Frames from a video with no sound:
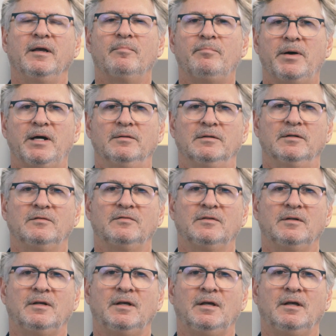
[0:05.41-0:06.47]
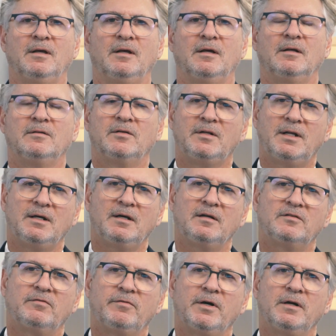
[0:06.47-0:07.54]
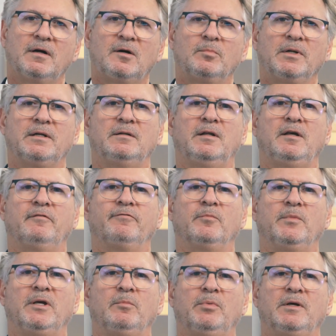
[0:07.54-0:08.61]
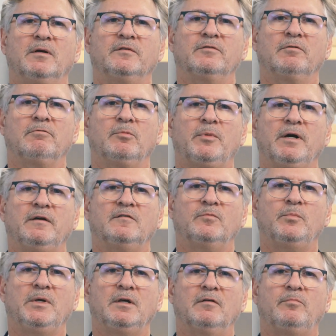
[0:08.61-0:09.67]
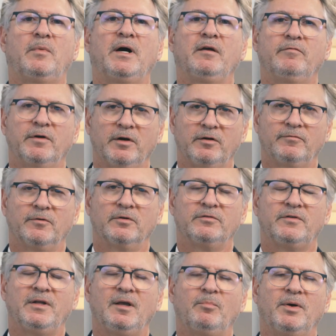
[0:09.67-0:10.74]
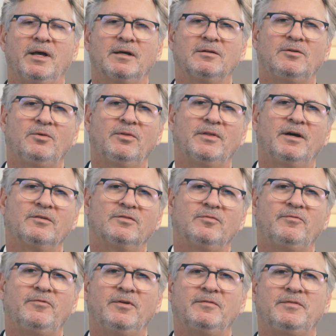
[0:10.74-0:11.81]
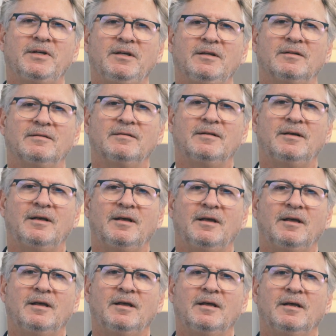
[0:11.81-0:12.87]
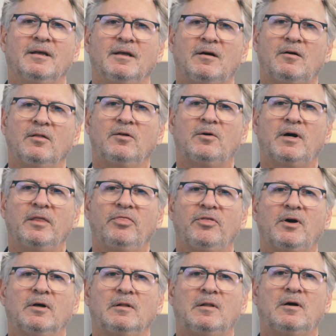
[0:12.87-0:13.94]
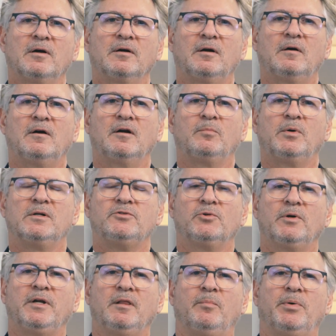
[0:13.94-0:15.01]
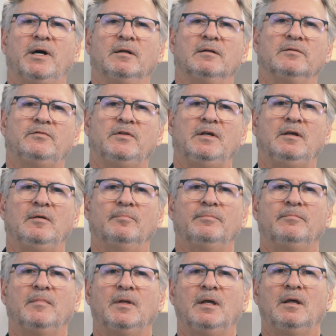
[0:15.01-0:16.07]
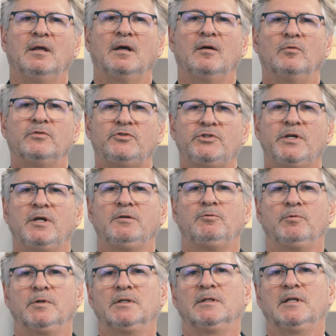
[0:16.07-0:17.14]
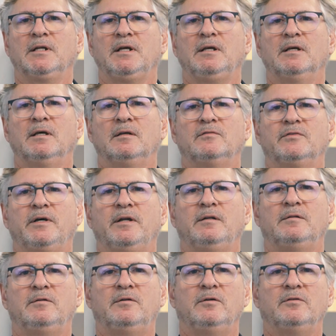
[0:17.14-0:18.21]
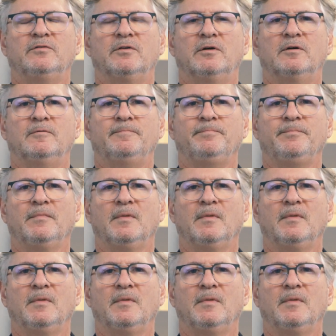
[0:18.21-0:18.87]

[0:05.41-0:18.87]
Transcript: Am Boundless. Today is a very humbling day for me because it reminds me of my very first day back in 2015. Although I thought long and hard about joining the Boundless team, I was genuinely excited to do so,